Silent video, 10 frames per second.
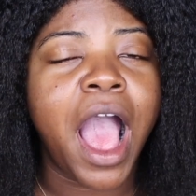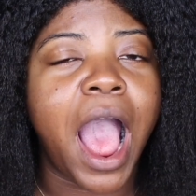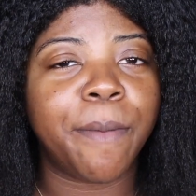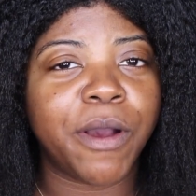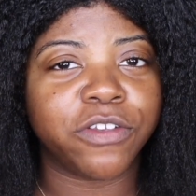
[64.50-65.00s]

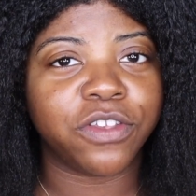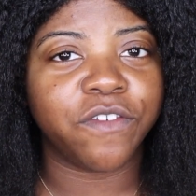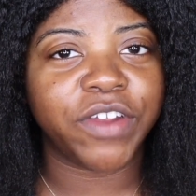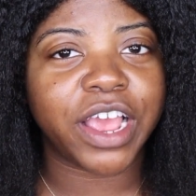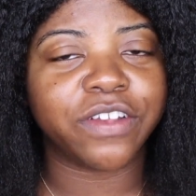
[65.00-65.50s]
I post
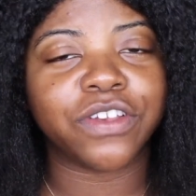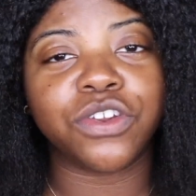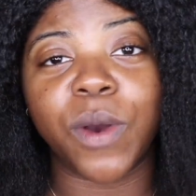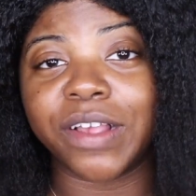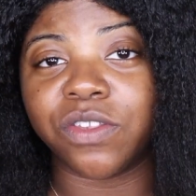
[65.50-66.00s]
new videos
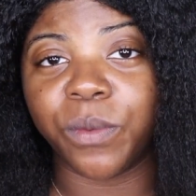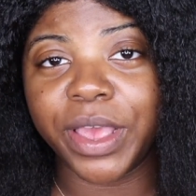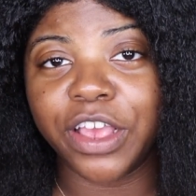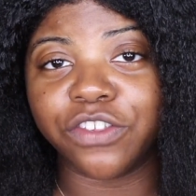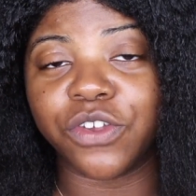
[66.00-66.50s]
twice a
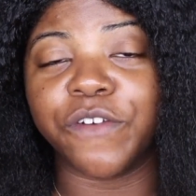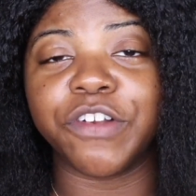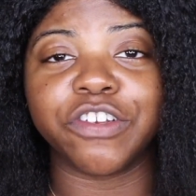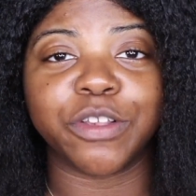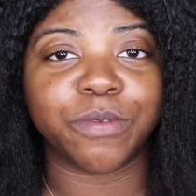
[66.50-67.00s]
week, so if
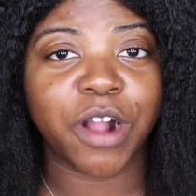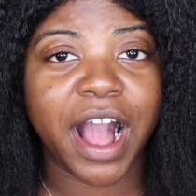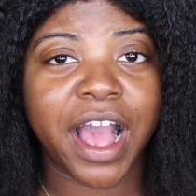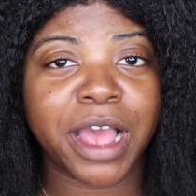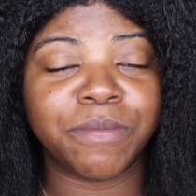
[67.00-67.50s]
you're
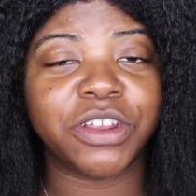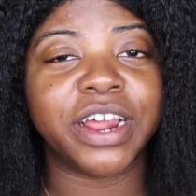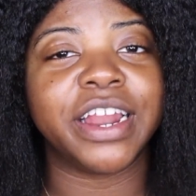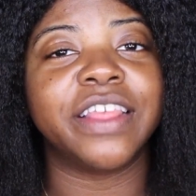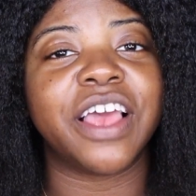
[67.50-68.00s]
subscribed, you
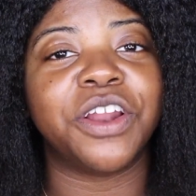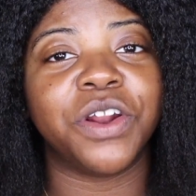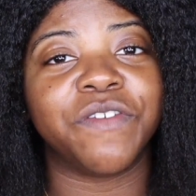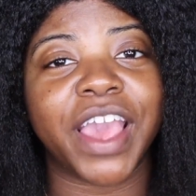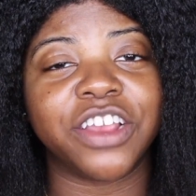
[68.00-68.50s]
done hit that
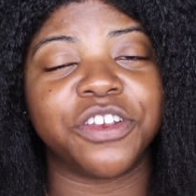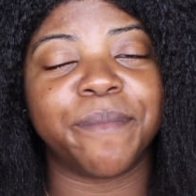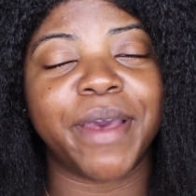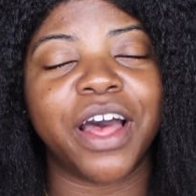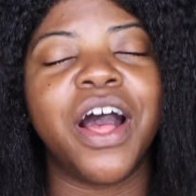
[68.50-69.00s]
notification
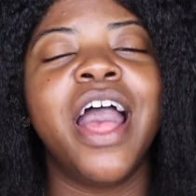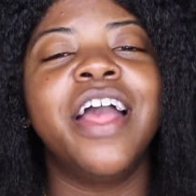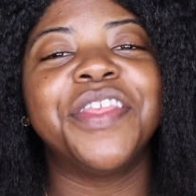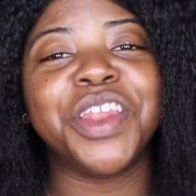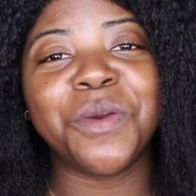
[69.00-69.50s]
bell,
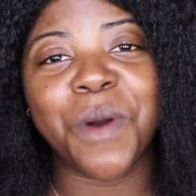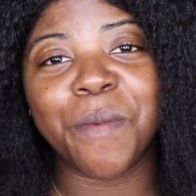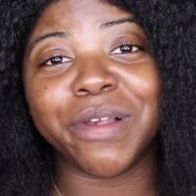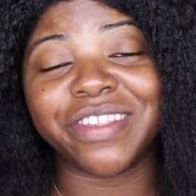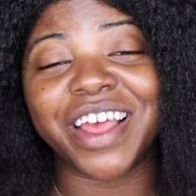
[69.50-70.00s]
then you
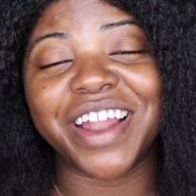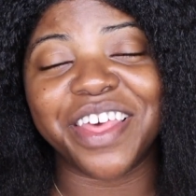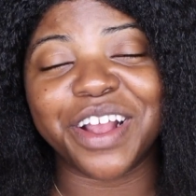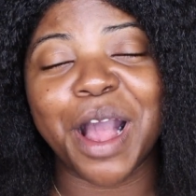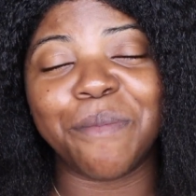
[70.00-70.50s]
won't miss
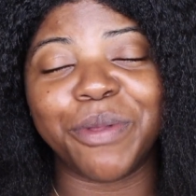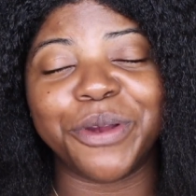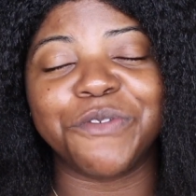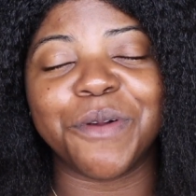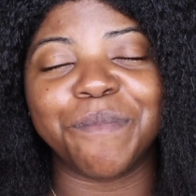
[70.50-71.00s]
another
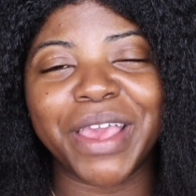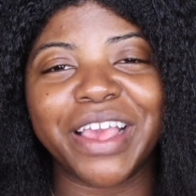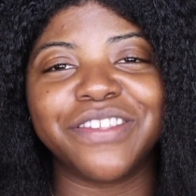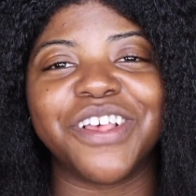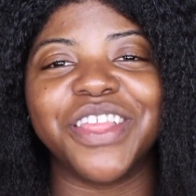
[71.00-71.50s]
upload from
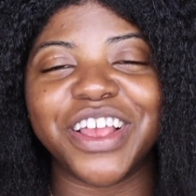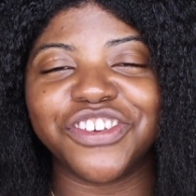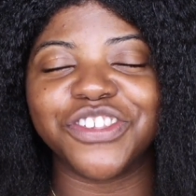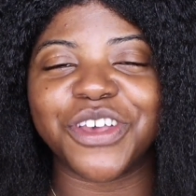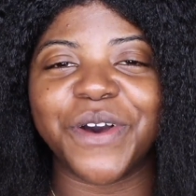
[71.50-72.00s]
me. So let's
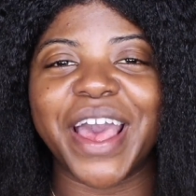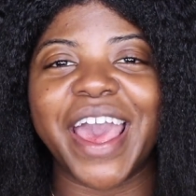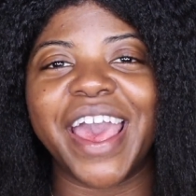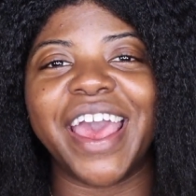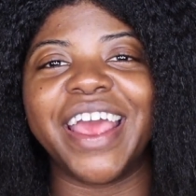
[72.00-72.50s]
just go
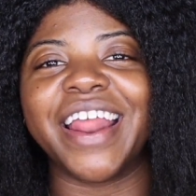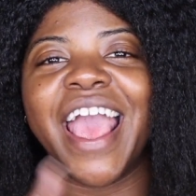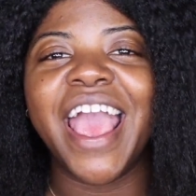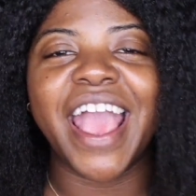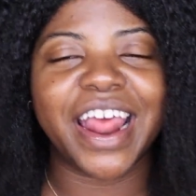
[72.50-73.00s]
ahead
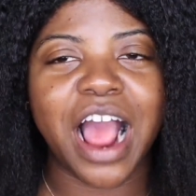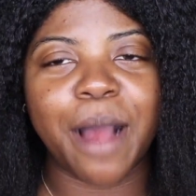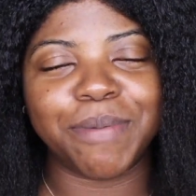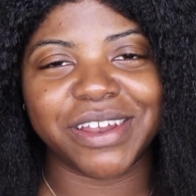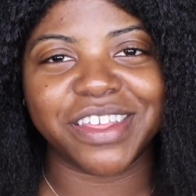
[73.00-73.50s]
and
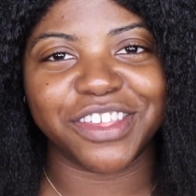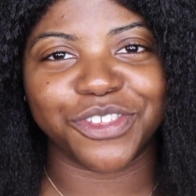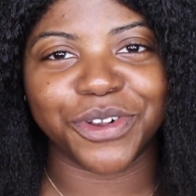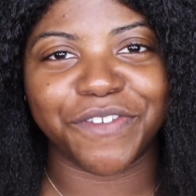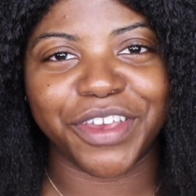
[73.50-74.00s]
hop into
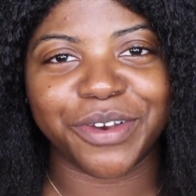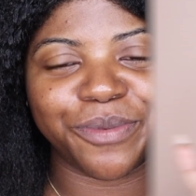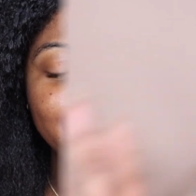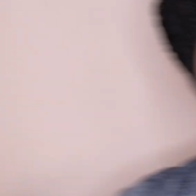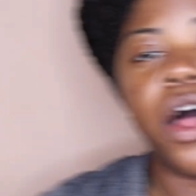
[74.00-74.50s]
this review.
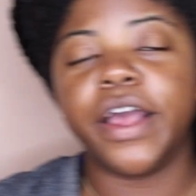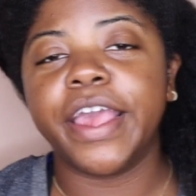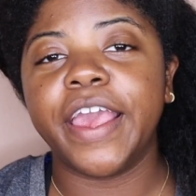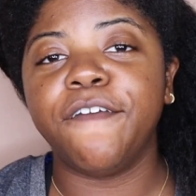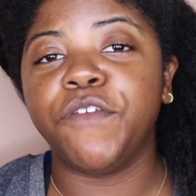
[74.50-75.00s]
Y'all,
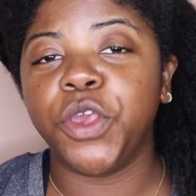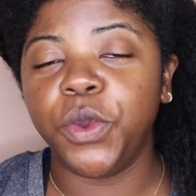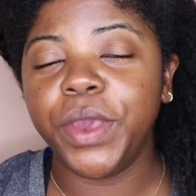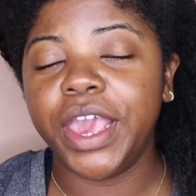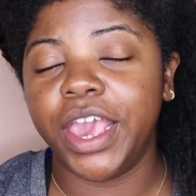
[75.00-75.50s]
if
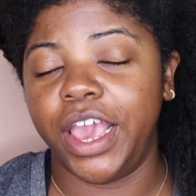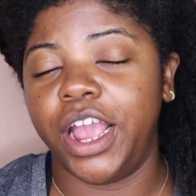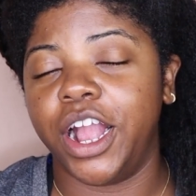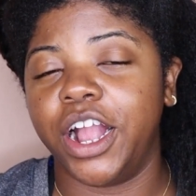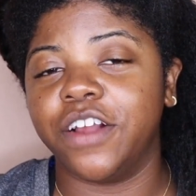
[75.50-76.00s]
you
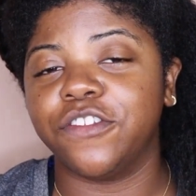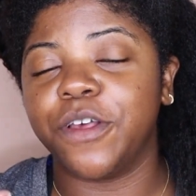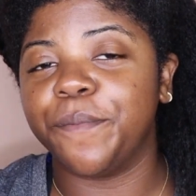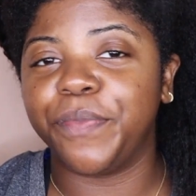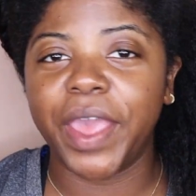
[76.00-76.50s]
hear
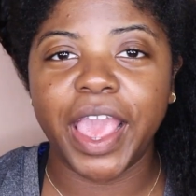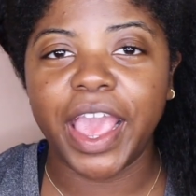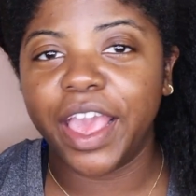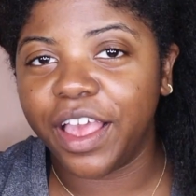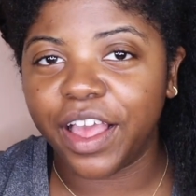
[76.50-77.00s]

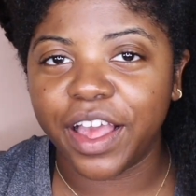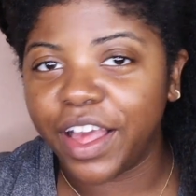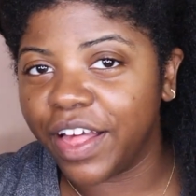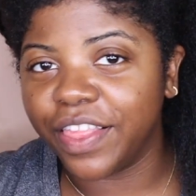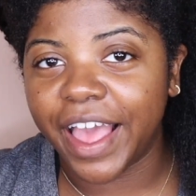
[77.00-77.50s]

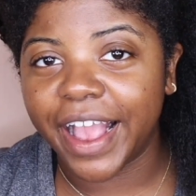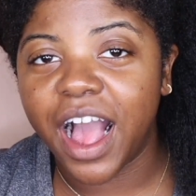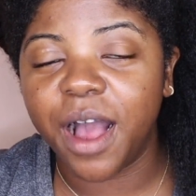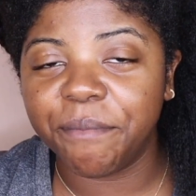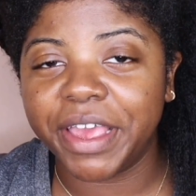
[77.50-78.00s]
something like
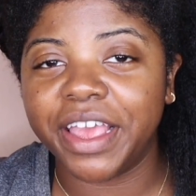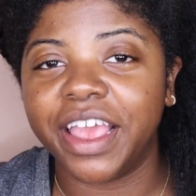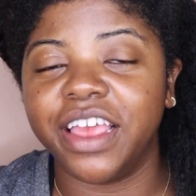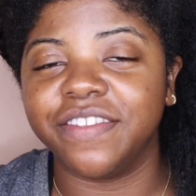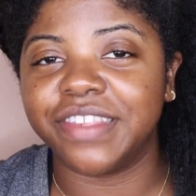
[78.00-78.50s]

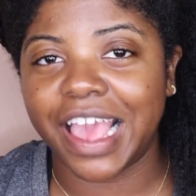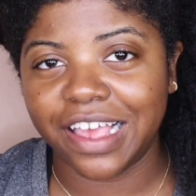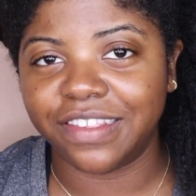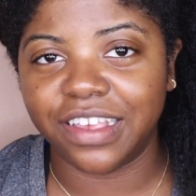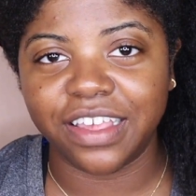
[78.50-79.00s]
humming, it's the
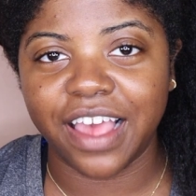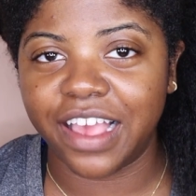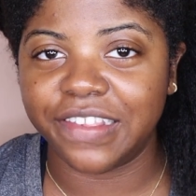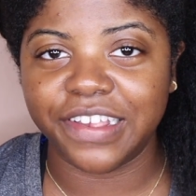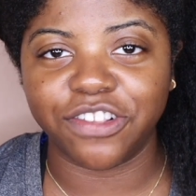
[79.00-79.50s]
AC. The
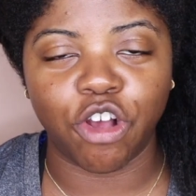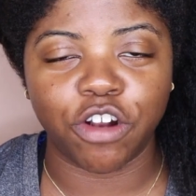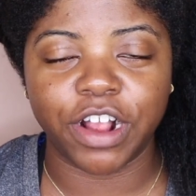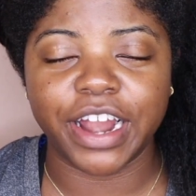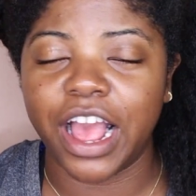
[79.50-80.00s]
AC is on
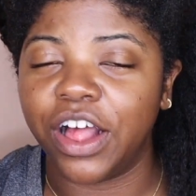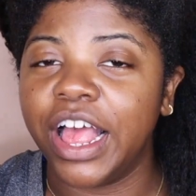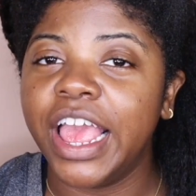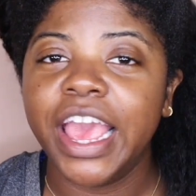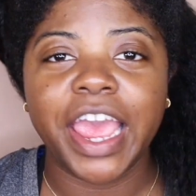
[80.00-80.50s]
right now
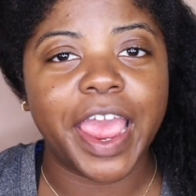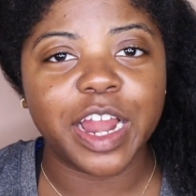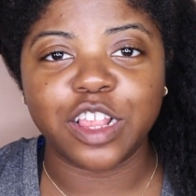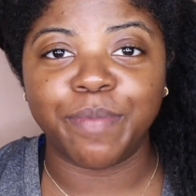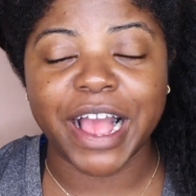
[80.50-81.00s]

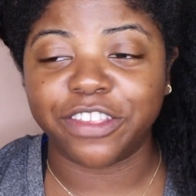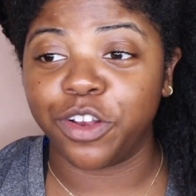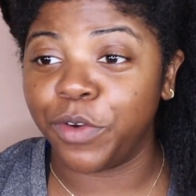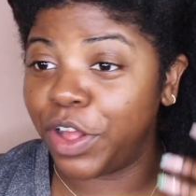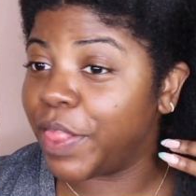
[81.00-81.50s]
and it's
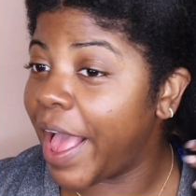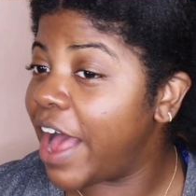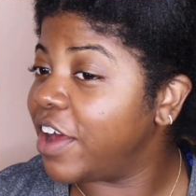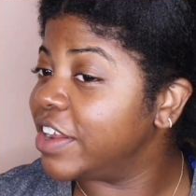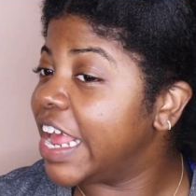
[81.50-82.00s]
blasting real
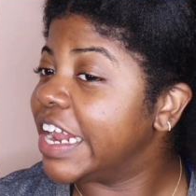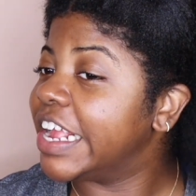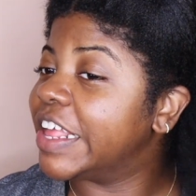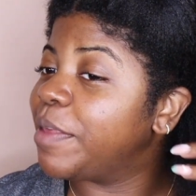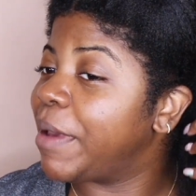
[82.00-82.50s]
loud down
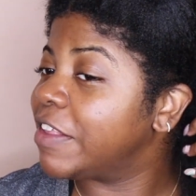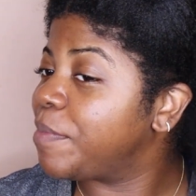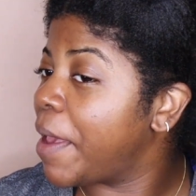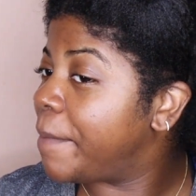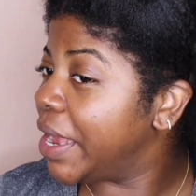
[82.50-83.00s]
here in the
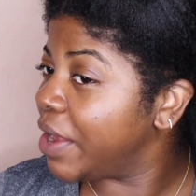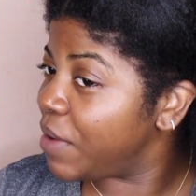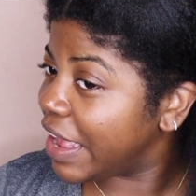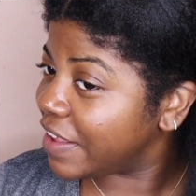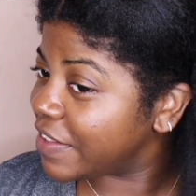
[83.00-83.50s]
basement. But
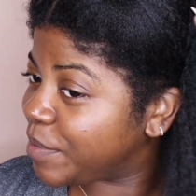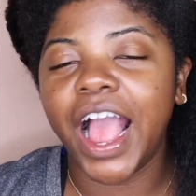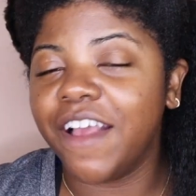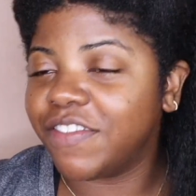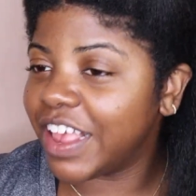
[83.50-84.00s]
anyways,
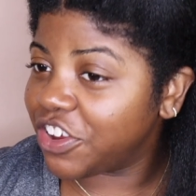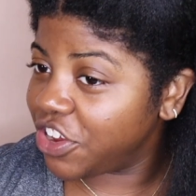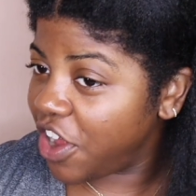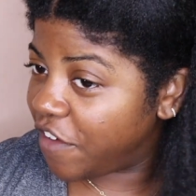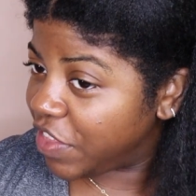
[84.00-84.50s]
I
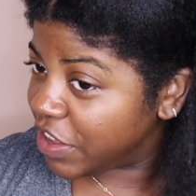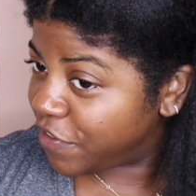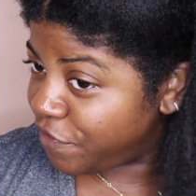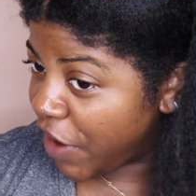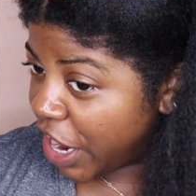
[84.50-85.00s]
sectioned off this
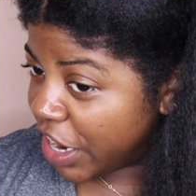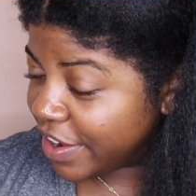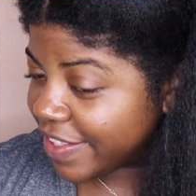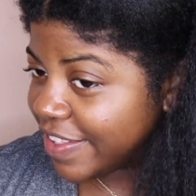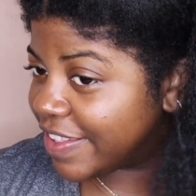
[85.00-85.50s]

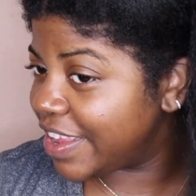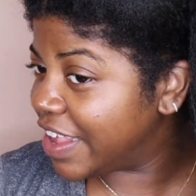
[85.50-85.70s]
first